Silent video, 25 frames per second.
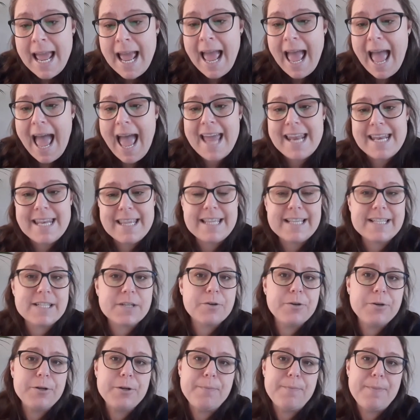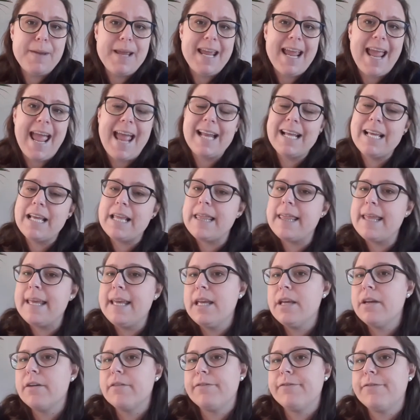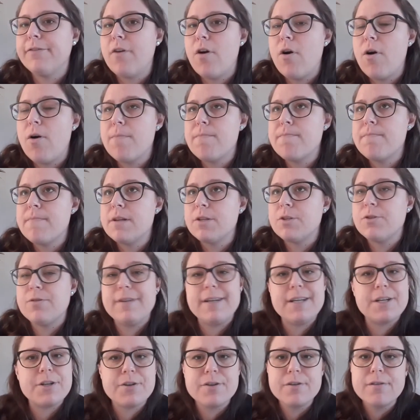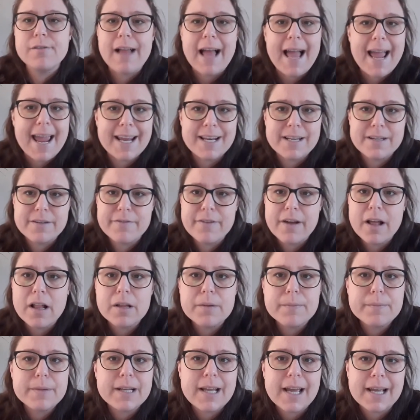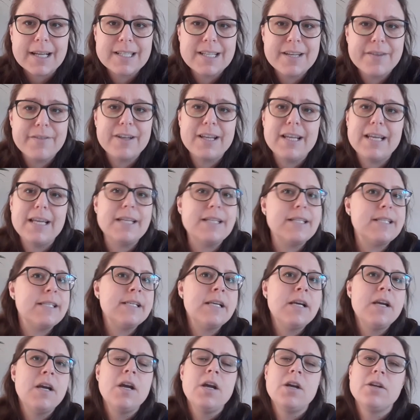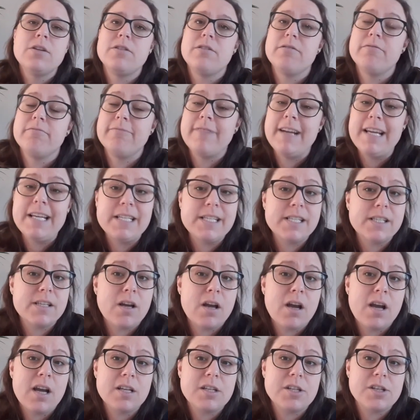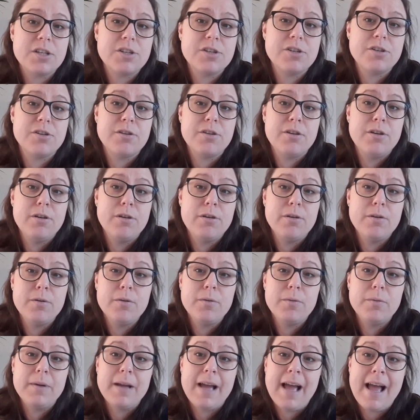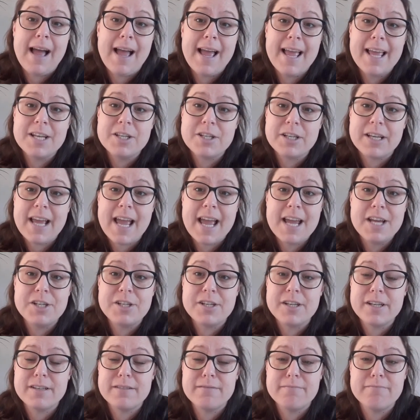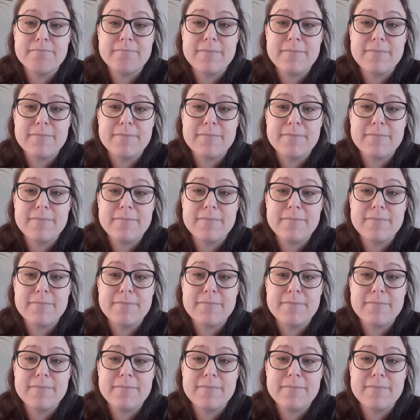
And this could be anything from traditional aid and development activities to research, to education